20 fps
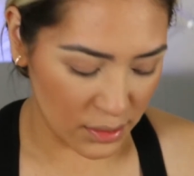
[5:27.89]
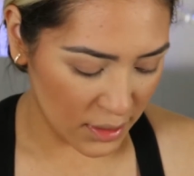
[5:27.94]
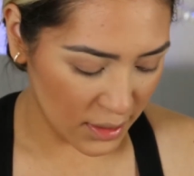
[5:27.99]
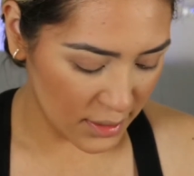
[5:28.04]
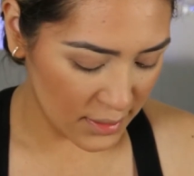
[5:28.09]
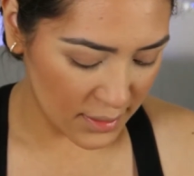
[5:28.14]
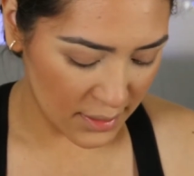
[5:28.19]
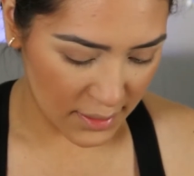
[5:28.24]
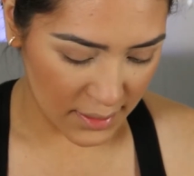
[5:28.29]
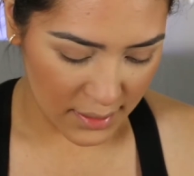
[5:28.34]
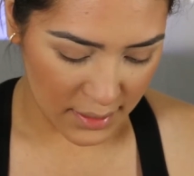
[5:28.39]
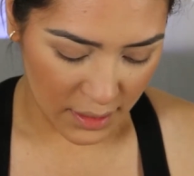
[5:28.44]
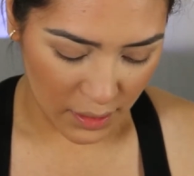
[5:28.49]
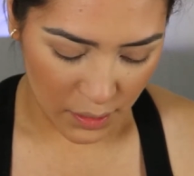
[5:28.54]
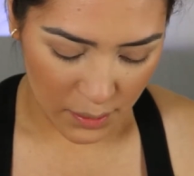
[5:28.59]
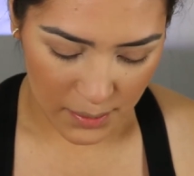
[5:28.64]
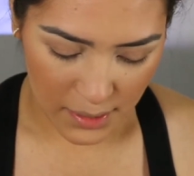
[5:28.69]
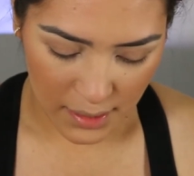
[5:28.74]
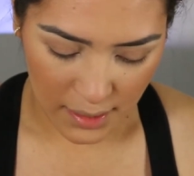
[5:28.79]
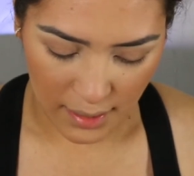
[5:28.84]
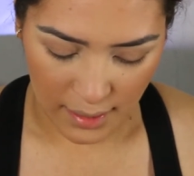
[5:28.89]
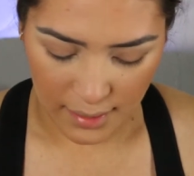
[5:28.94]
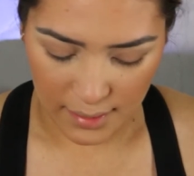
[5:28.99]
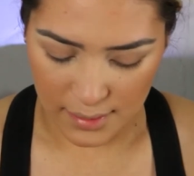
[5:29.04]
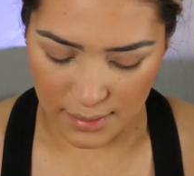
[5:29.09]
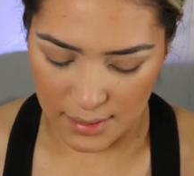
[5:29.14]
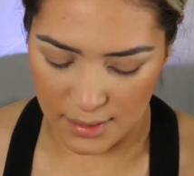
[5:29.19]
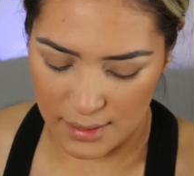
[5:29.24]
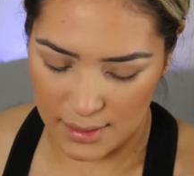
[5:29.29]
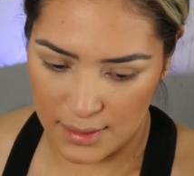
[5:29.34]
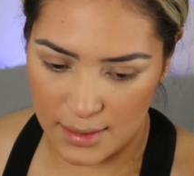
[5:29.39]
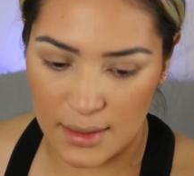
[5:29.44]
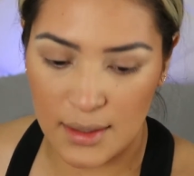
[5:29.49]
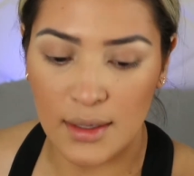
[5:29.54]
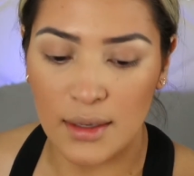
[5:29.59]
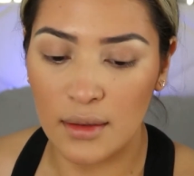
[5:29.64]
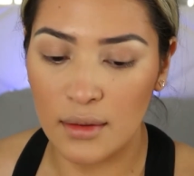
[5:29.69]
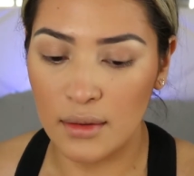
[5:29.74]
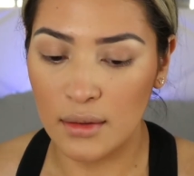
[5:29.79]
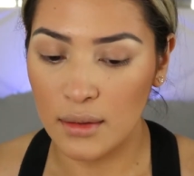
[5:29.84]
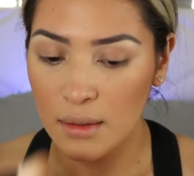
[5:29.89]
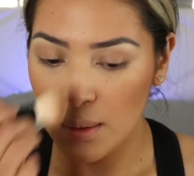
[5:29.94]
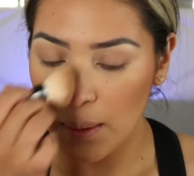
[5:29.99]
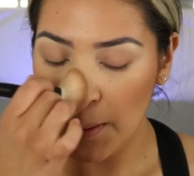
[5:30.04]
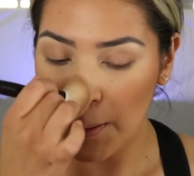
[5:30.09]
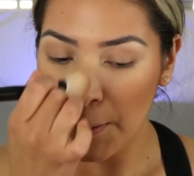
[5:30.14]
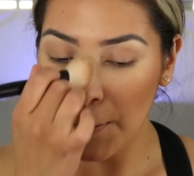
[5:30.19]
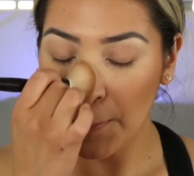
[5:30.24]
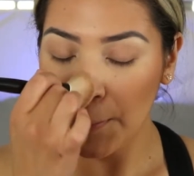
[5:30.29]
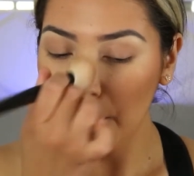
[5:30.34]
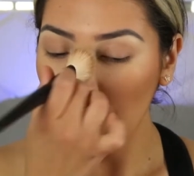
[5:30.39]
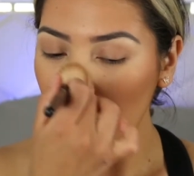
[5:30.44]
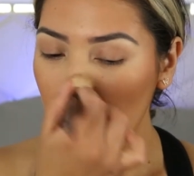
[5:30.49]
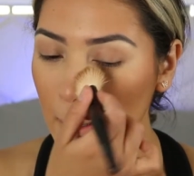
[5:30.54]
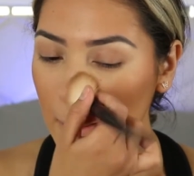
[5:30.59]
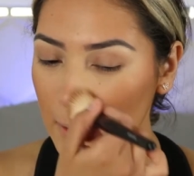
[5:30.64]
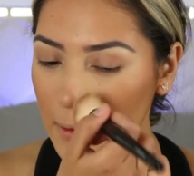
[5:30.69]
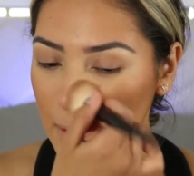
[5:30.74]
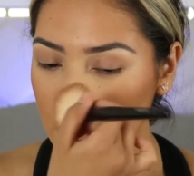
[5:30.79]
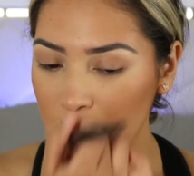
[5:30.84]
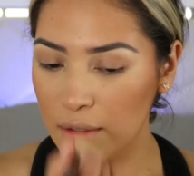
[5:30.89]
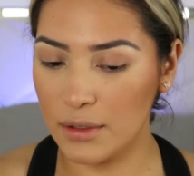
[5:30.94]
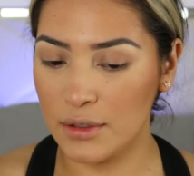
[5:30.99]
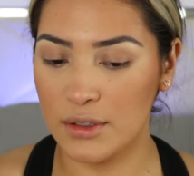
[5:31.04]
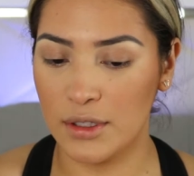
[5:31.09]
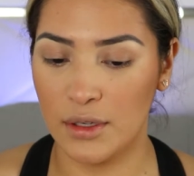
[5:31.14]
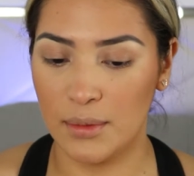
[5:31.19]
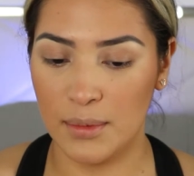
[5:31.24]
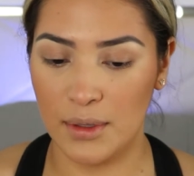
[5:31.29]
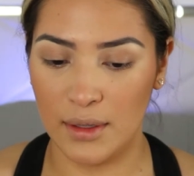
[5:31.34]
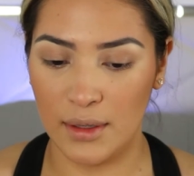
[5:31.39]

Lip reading: You guys didn't tell me that. Why didn't you tell me